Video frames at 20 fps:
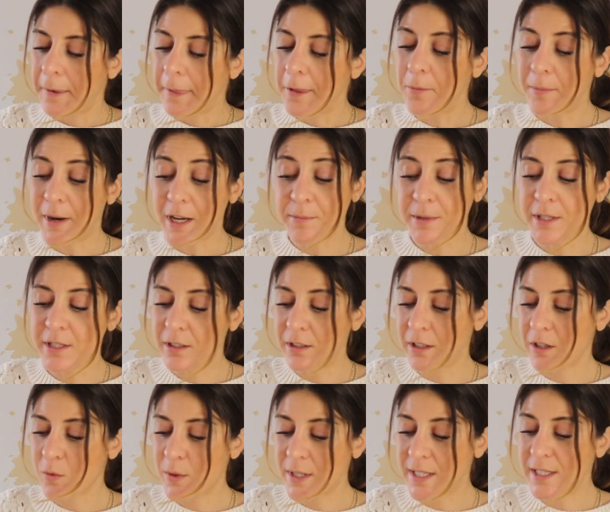you might be
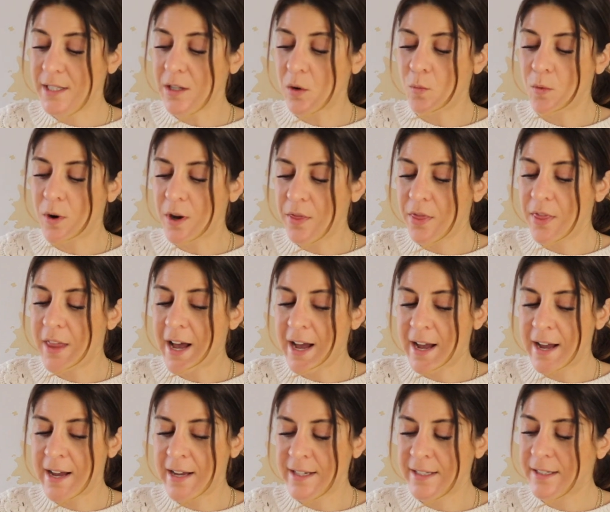dealing with someone
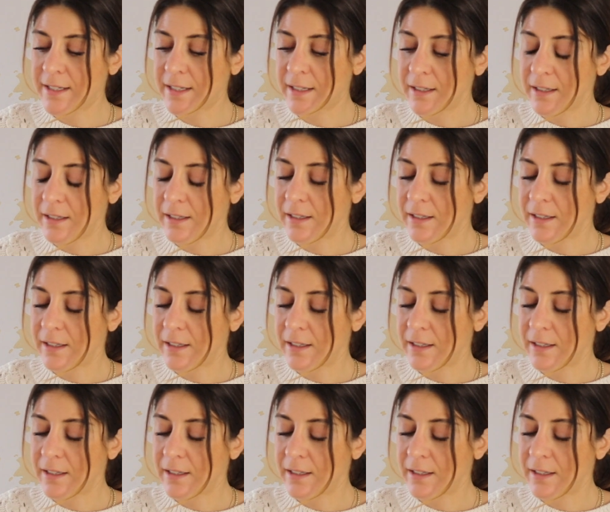that